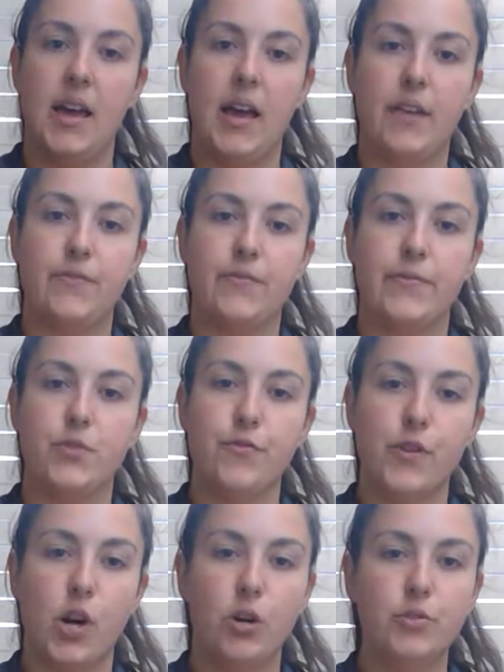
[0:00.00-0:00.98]
have 2
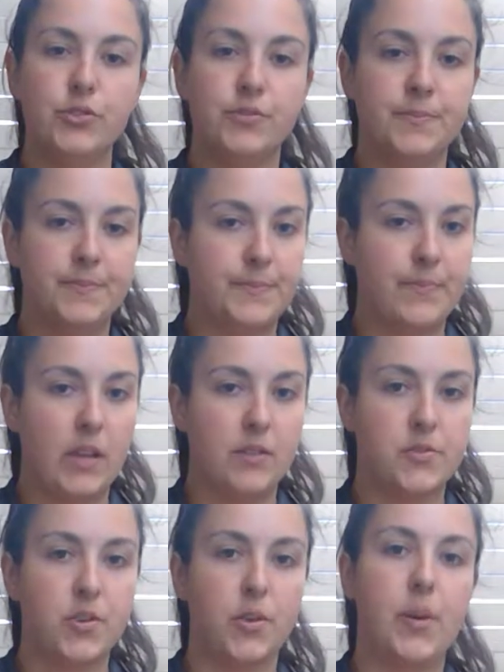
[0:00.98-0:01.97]
finger holes.
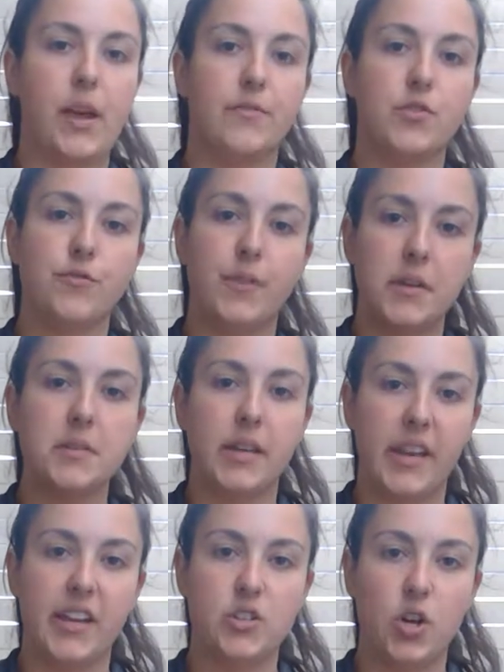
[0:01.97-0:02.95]
So we have 2 fingers in
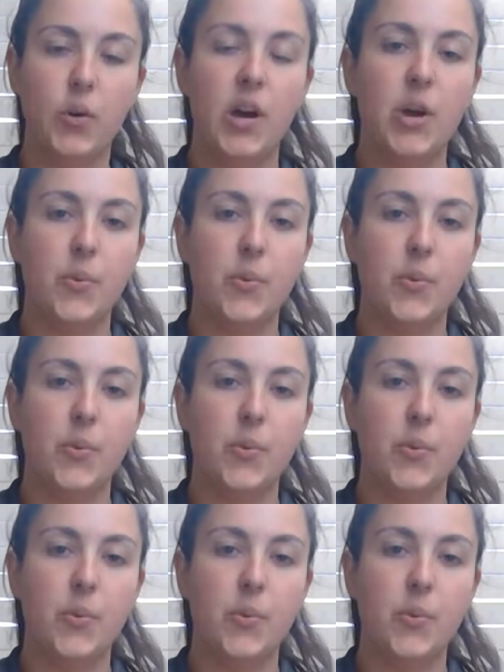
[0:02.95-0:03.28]
each hole.